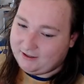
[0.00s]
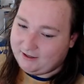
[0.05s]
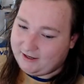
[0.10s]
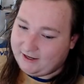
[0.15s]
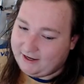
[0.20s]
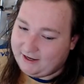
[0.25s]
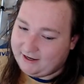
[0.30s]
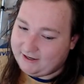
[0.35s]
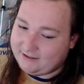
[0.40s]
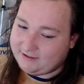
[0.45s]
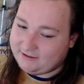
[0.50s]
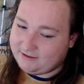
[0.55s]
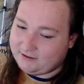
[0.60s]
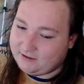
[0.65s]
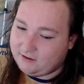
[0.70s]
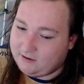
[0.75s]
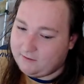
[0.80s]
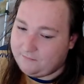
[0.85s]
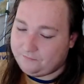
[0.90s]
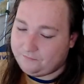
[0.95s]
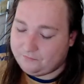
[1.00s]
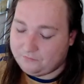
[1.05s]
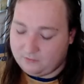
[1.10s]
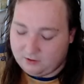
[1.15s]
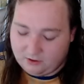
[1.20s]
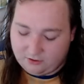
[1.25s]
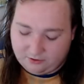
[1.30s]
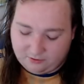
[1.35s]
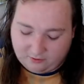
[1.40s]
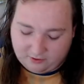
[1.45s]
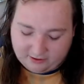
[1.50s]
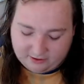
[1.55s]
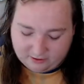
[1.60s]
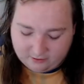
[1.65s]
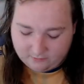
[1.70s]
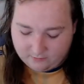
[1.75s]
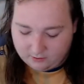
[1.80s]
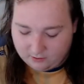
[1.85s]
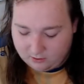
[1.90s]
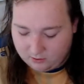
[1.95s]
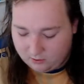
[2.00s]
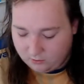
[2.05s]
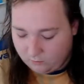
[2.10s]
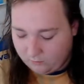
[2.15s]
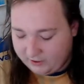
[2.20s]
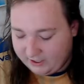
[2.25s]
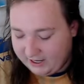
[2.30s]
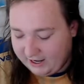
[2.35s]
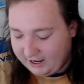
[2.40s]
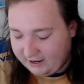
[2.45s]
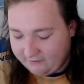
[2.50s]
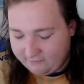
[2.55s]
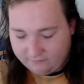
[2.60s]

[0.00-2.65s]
PS3. We have